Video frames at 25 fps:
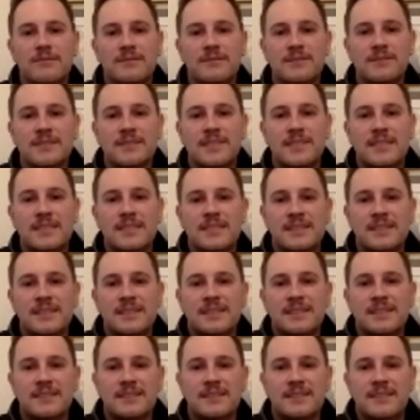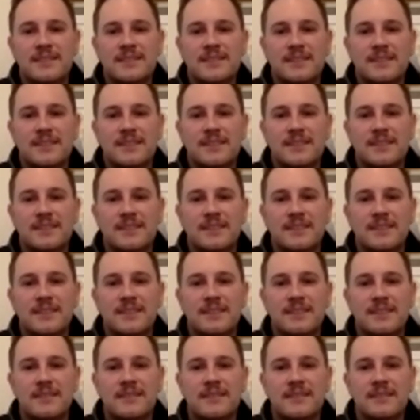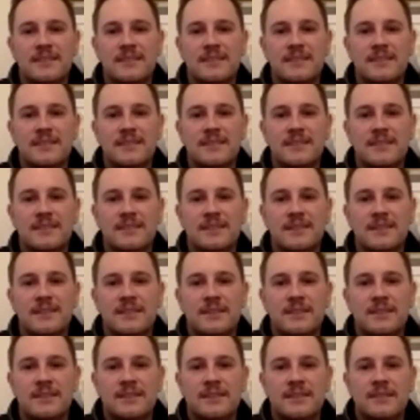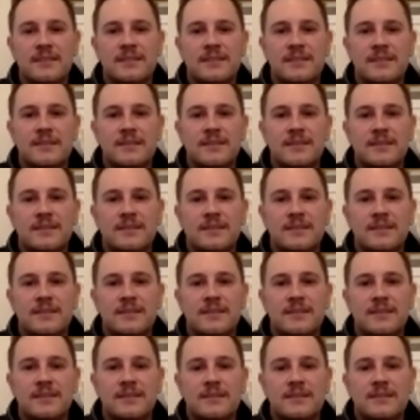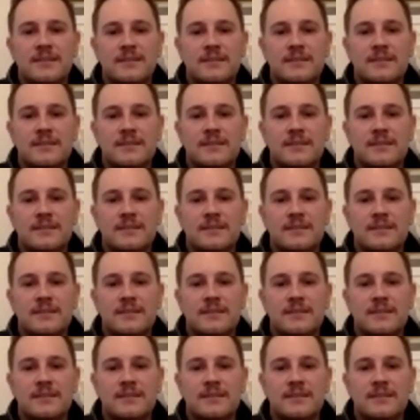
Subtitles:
(not speaking)